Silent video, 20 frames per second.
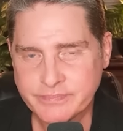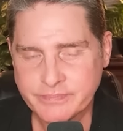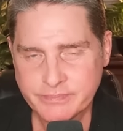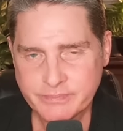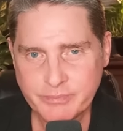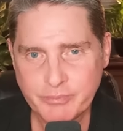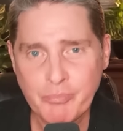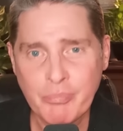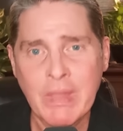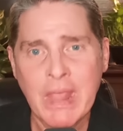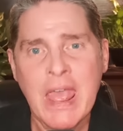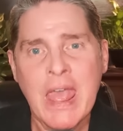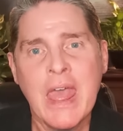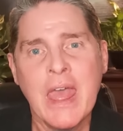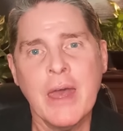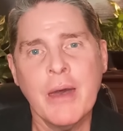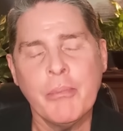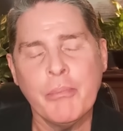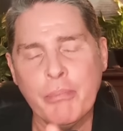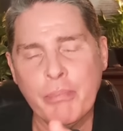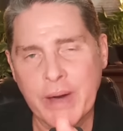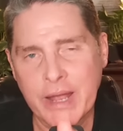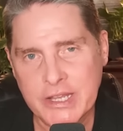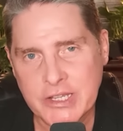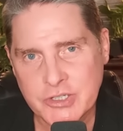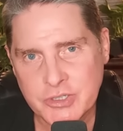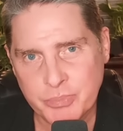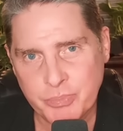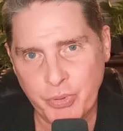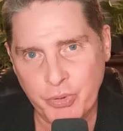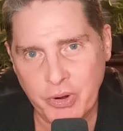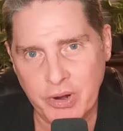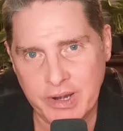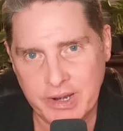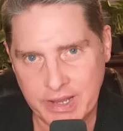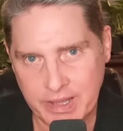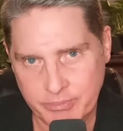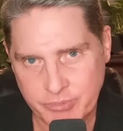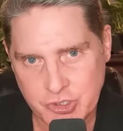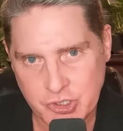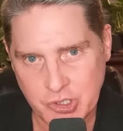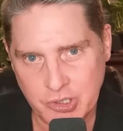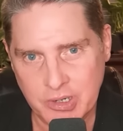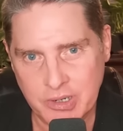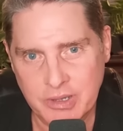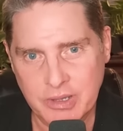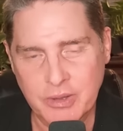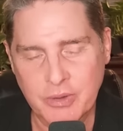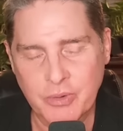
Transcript: Amen. But it's important, I'm sure you